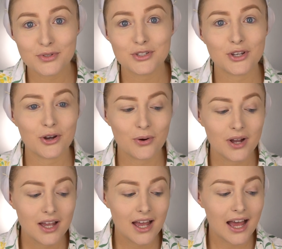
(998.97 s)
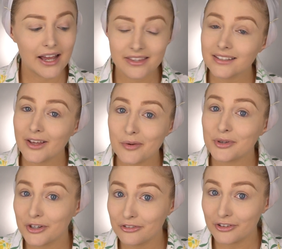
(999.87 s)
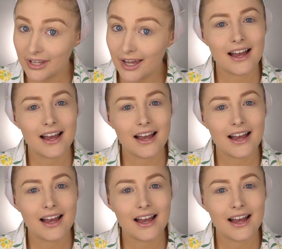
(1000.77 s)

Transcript: So I think that'll be good for that.